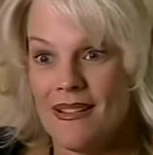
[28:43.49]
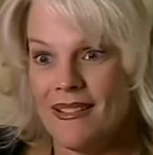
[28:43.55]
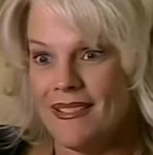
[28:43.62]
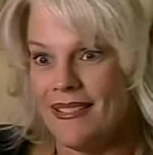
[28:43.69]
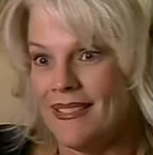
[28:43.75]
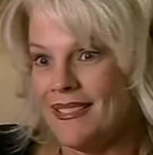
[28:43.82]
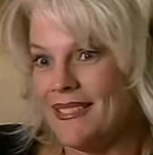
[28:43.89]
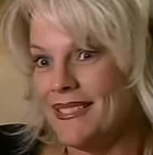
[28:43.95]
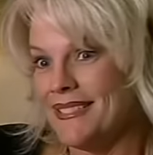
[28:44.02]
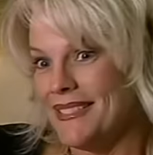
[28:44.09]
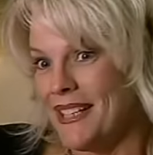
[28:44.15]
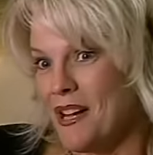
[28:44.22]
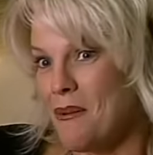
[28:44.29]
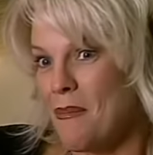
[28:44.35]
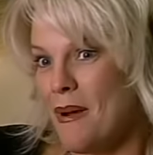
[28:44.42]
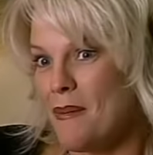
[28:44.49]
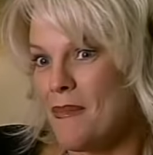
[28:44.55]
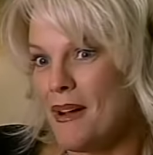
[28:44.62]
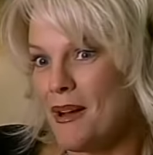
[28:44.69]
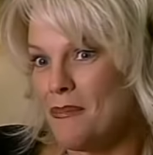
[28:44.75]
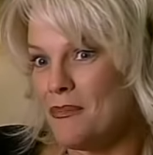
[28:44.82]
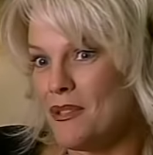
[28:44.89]
I hope I'm
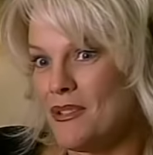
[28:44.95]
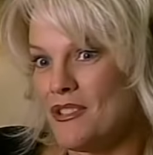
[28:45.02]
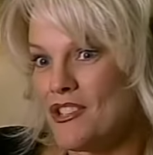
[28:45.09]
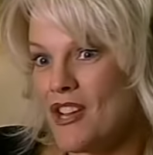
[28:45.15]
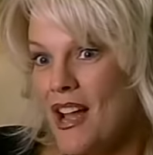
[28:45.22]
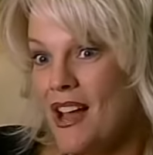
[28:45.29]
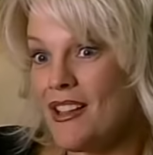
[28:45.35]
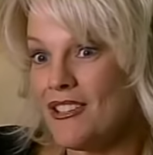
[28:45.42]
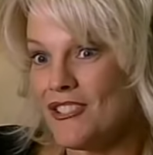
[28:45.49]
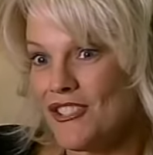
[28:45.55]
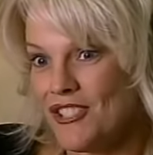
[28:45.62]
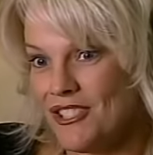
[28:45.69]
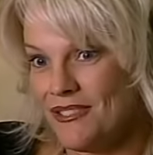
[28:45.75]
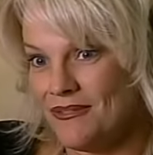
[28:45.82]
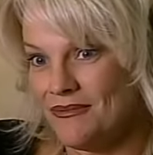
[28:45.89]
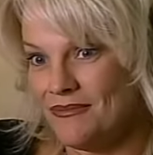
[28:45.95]
up to the challenge.